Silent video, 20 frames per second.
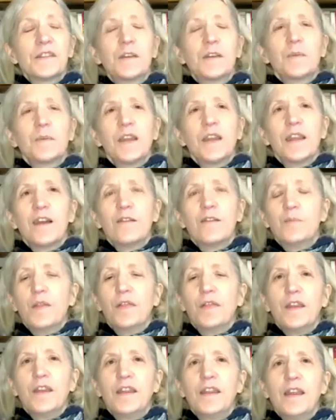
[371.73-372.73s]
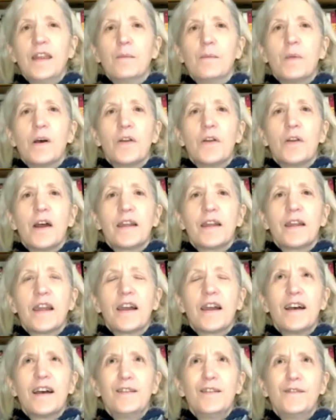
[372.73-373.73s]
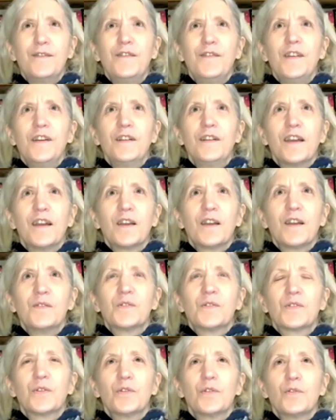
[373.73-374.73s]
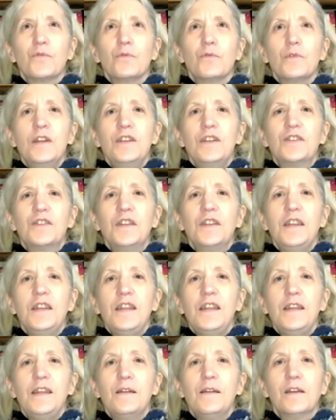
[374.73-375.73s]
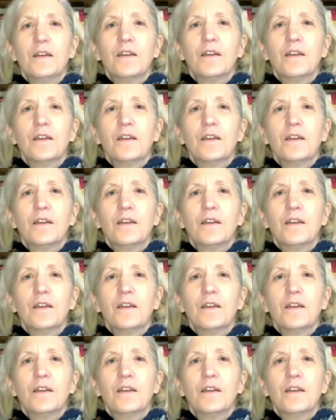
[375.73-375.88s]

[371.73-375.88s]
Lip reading: something I've been thinking about. I kind of feel like I've sort of reached the